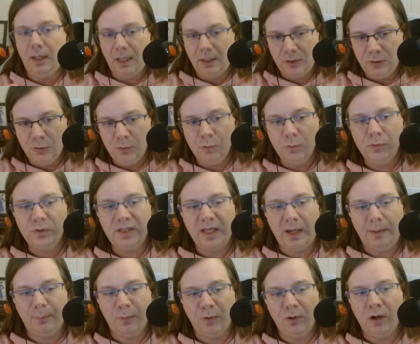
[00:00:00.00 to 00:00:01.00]
Use
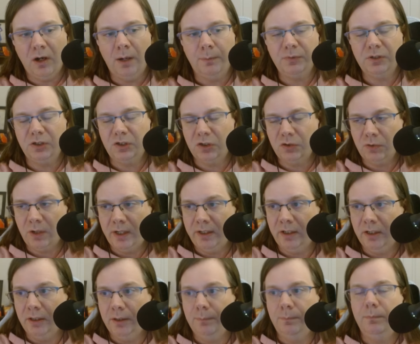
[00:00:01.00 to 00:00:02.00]
that prompt to try
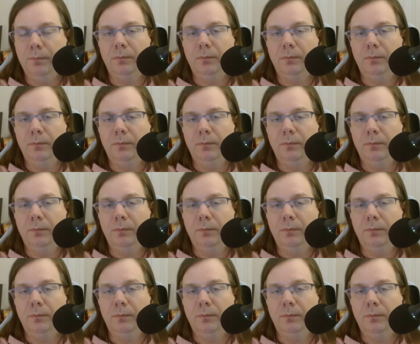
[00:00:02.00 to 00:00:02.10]
to